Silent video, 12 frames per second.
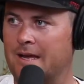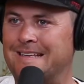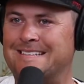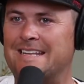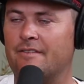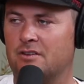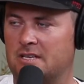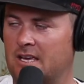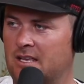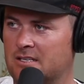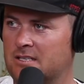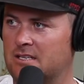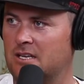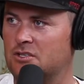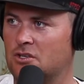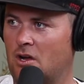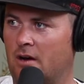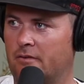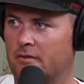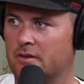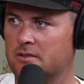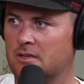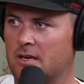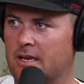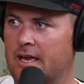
he's never taken his attention off of us.